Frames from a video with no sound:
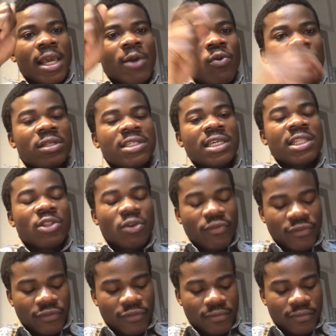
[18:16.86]
A word is
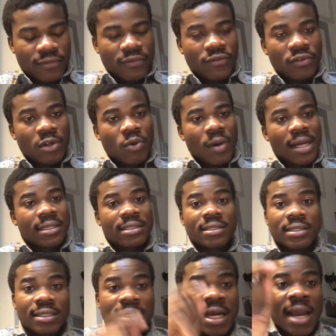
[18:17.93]
enough for the wise.
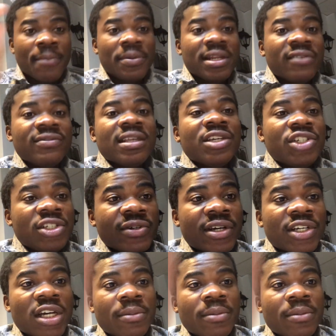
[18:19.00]
I believe Nigeria